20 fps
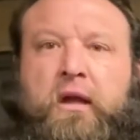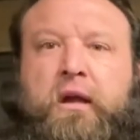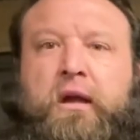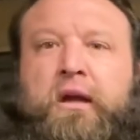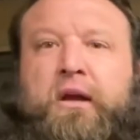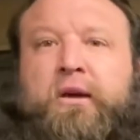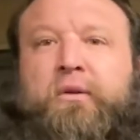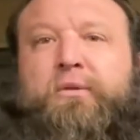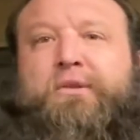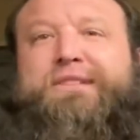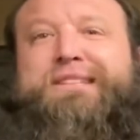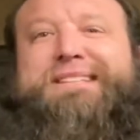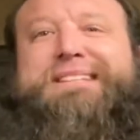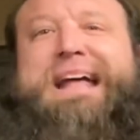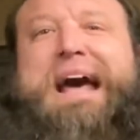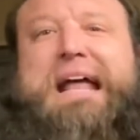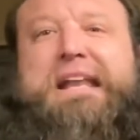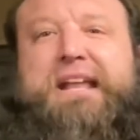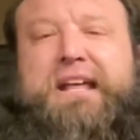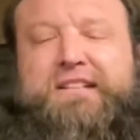which is
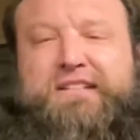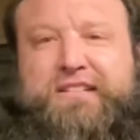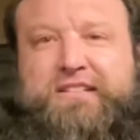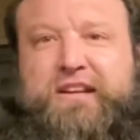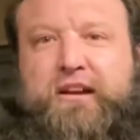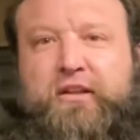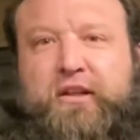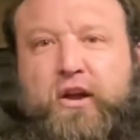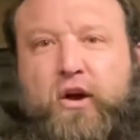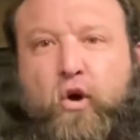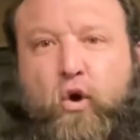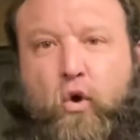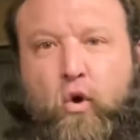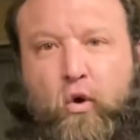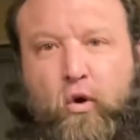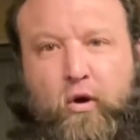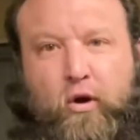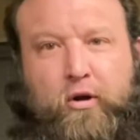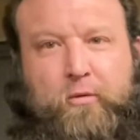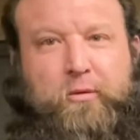not necessarily a
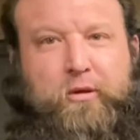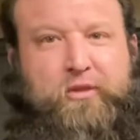horrible